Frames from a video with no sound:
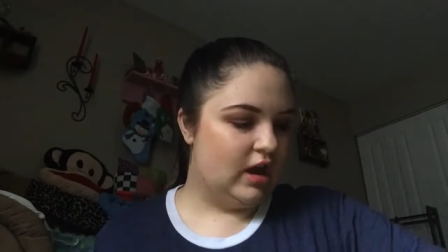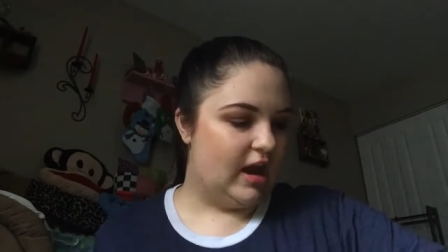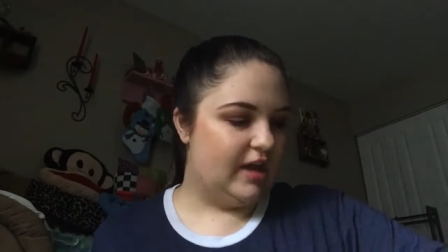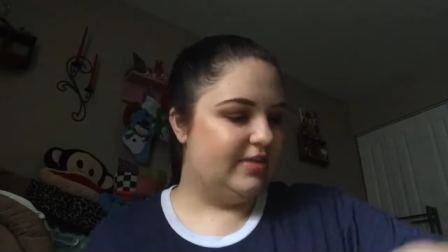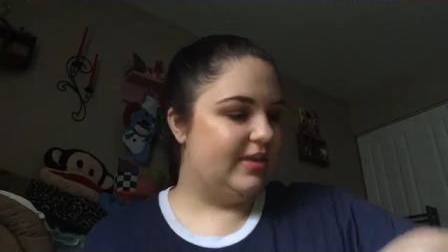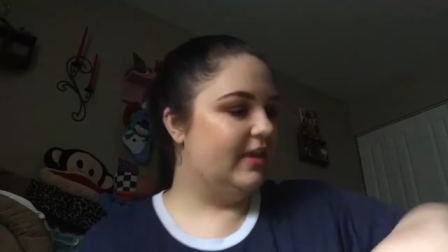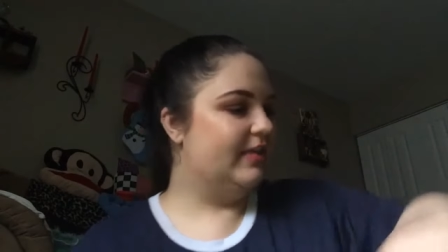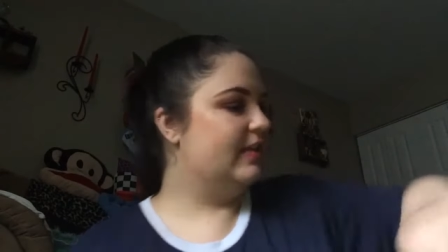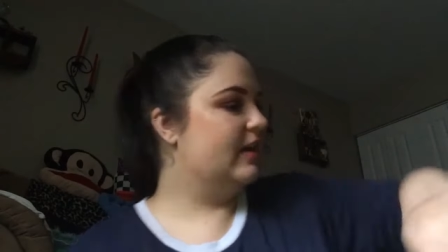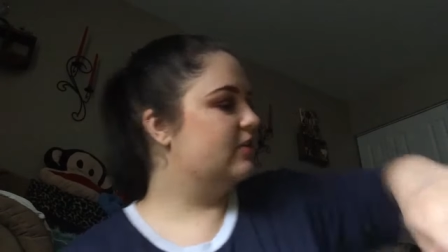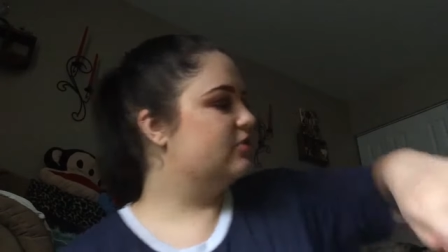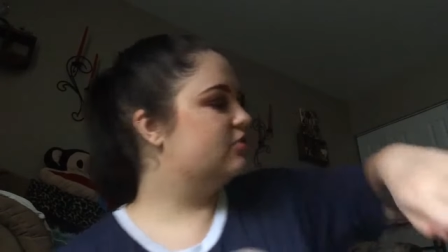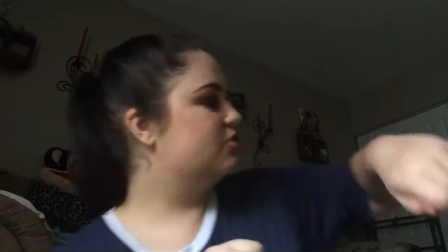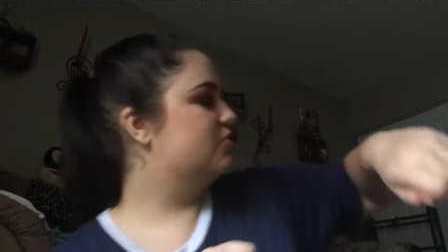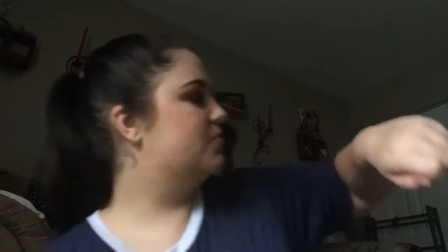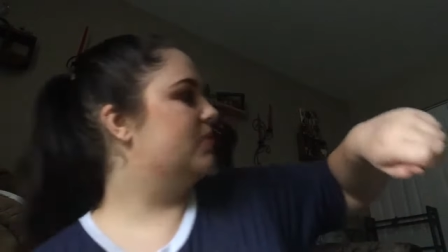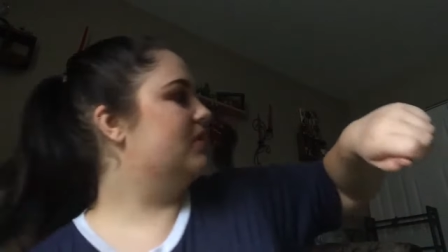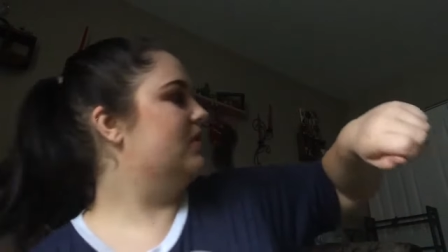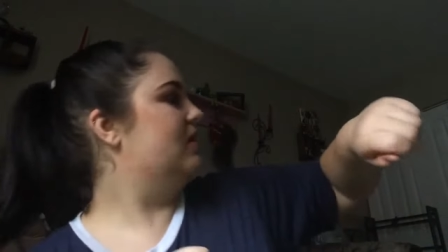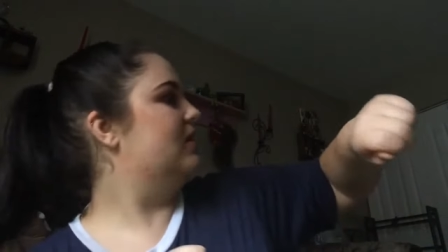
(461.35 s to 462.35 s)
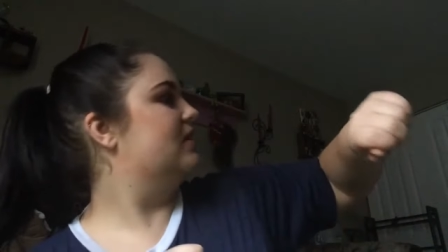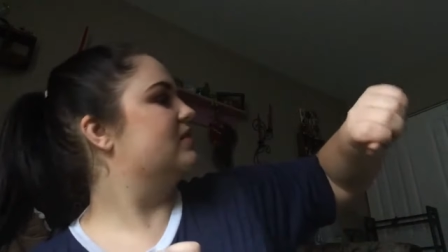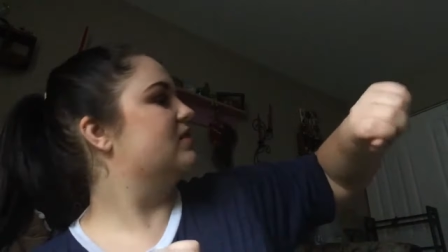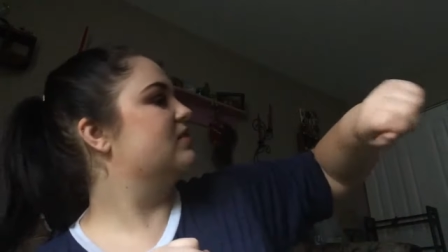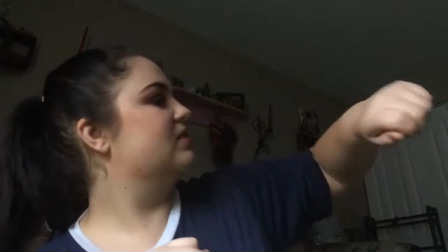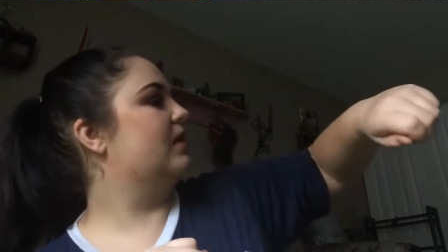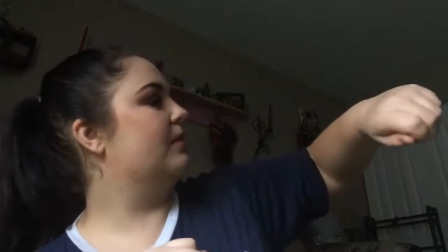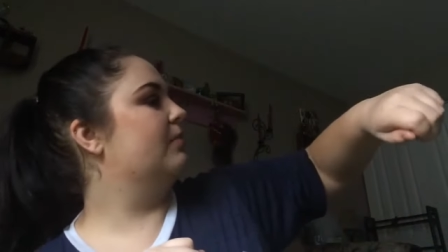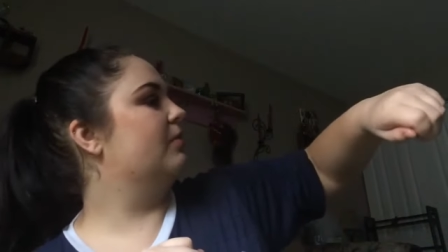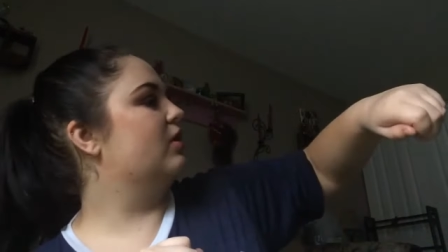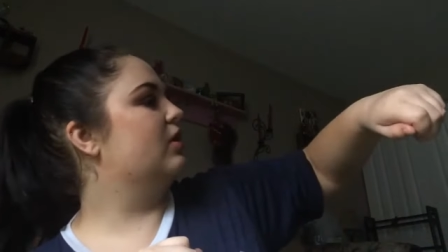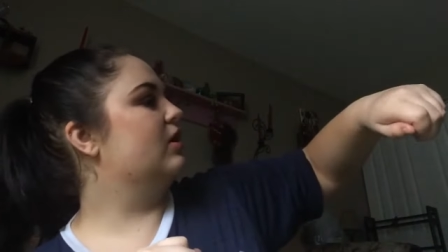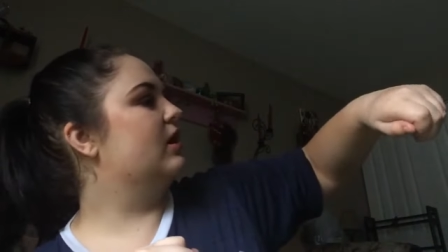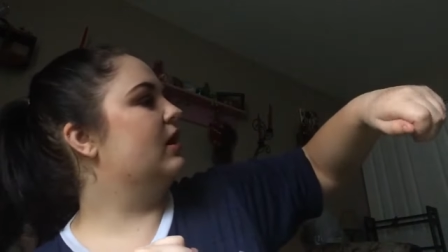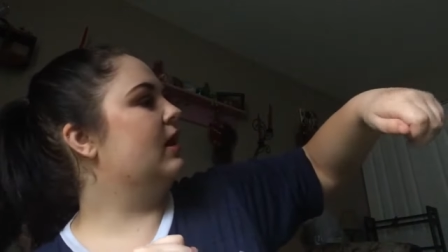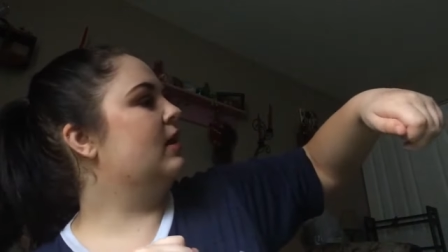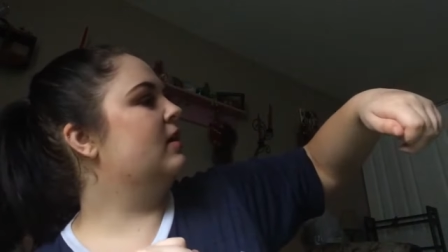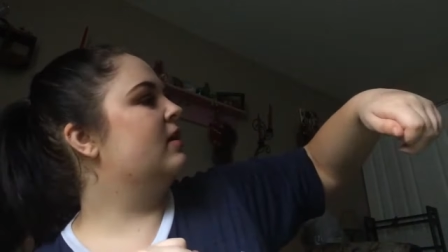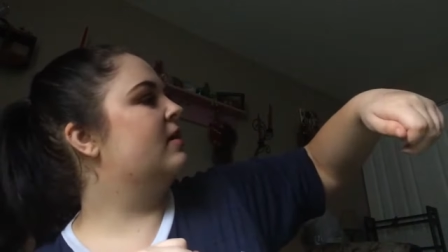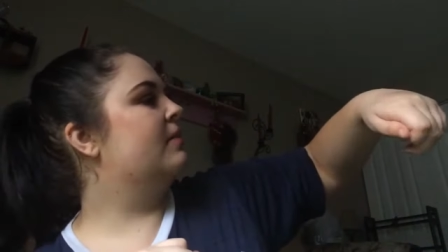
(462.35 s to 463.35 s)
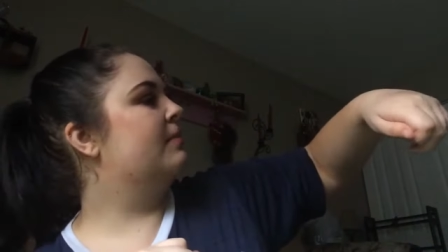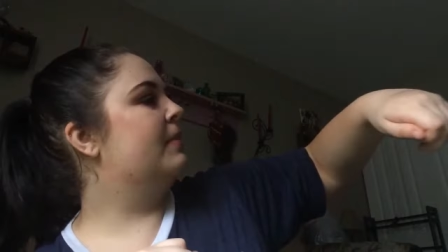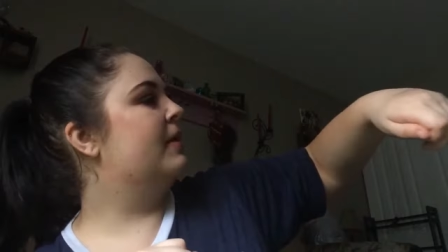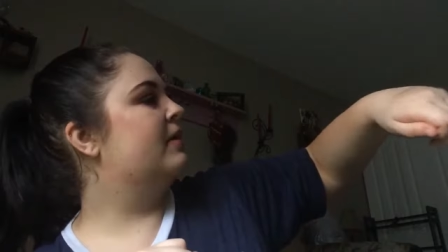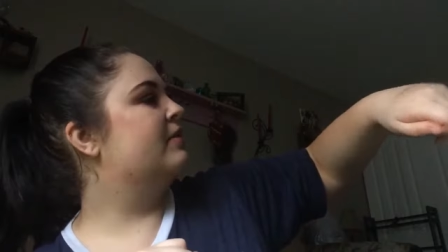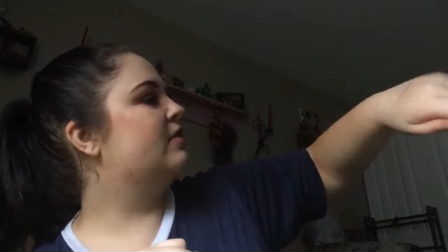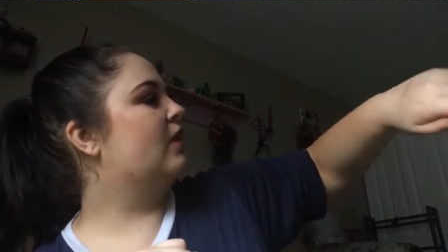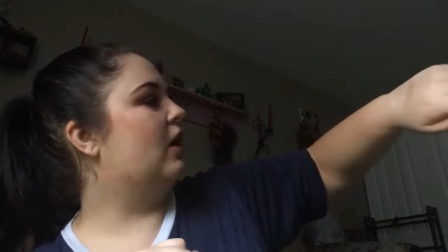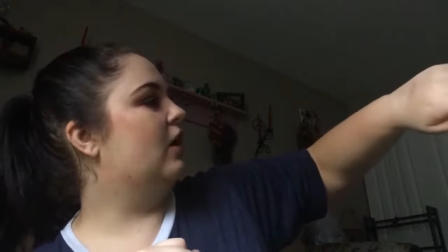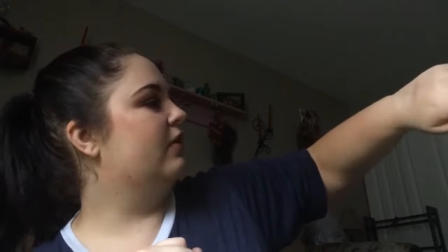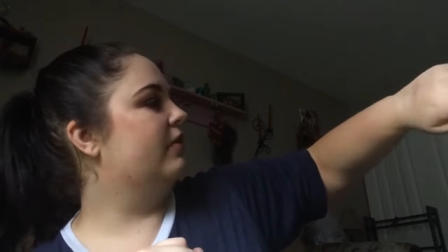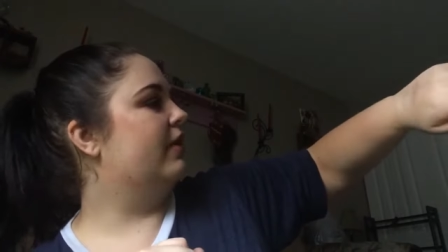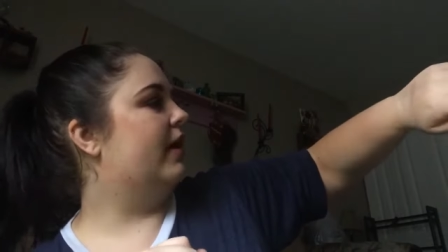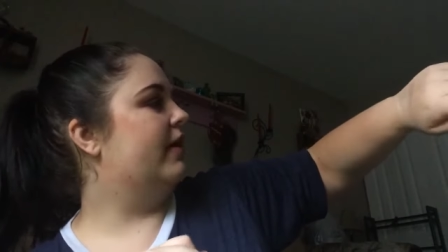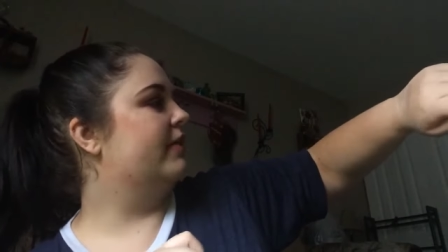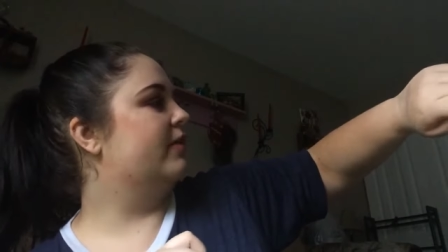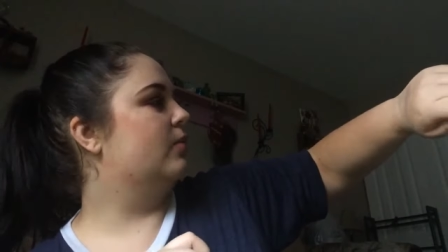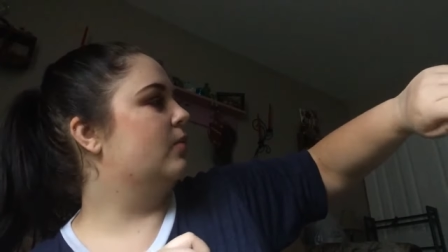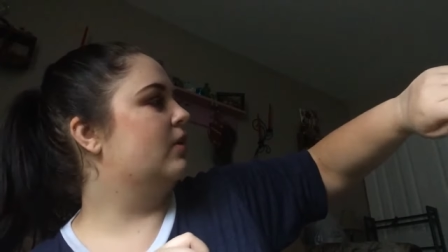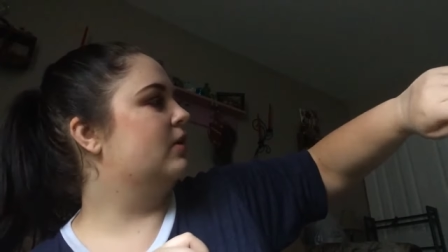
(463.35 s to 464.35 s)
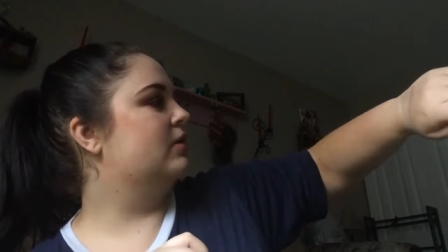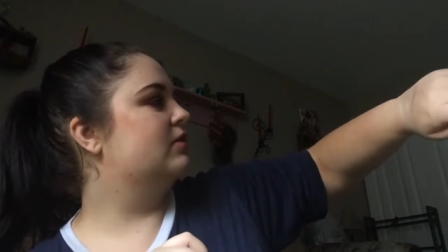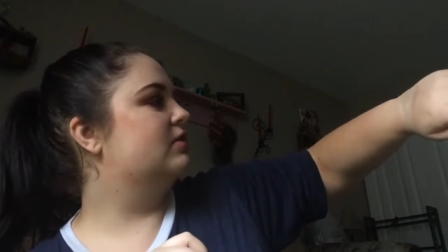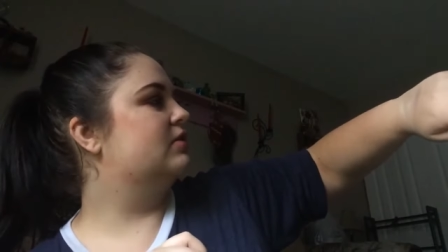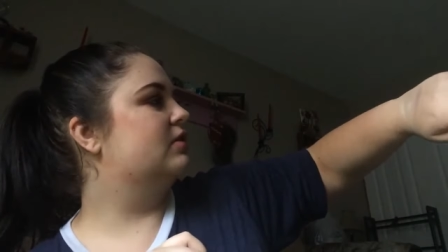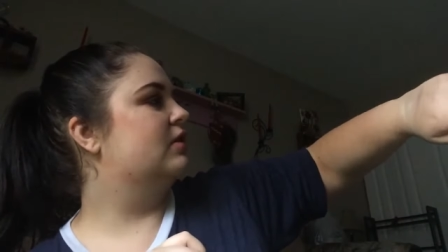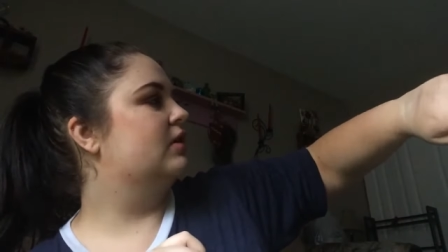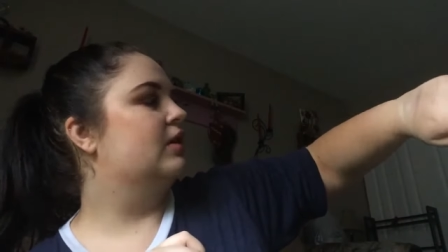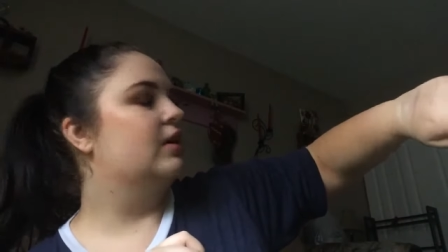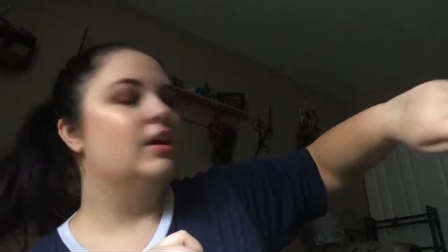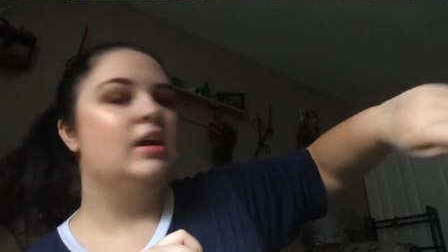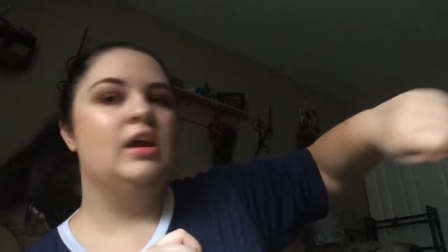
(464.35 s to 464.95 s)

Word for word: I think that's just what it is because I'm looking at it compared to all the other ones